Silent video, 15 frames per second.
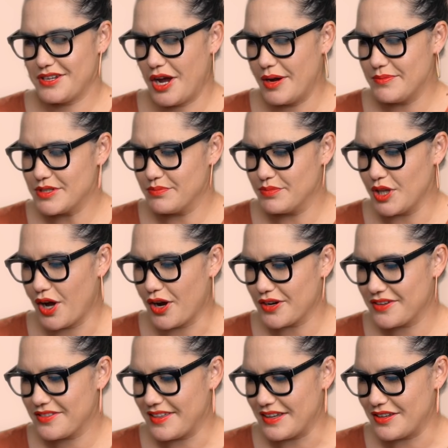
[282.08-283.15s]
Time to
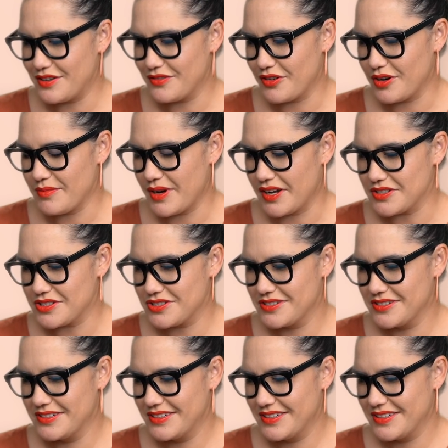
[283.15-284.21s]
block. Thank you very much.